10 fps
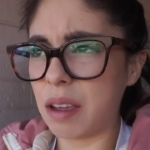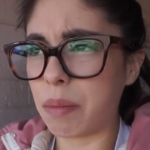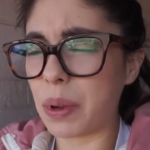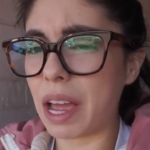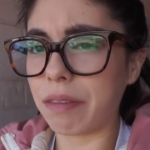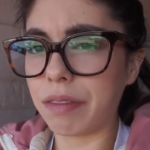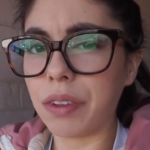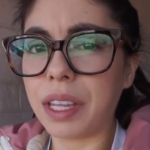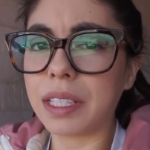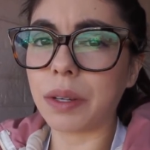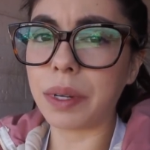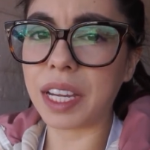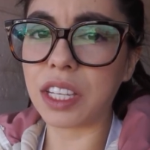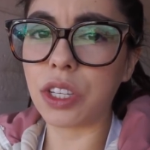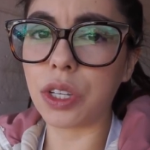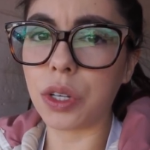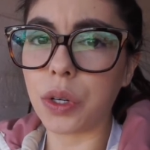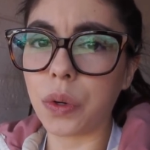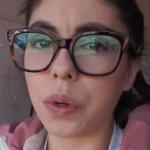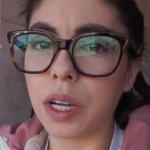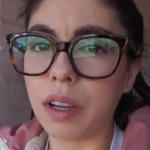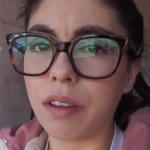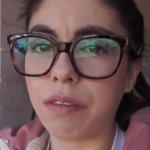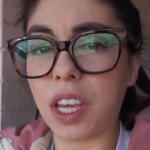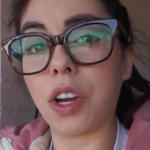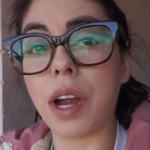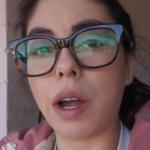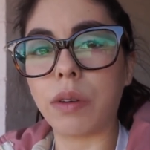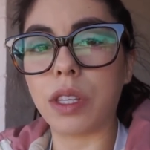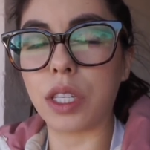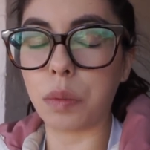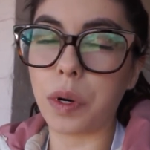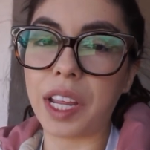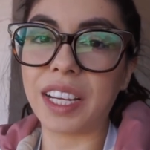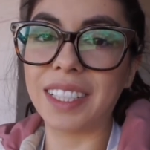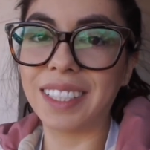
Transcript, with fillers: but we have a few things that we need to figure out this morning.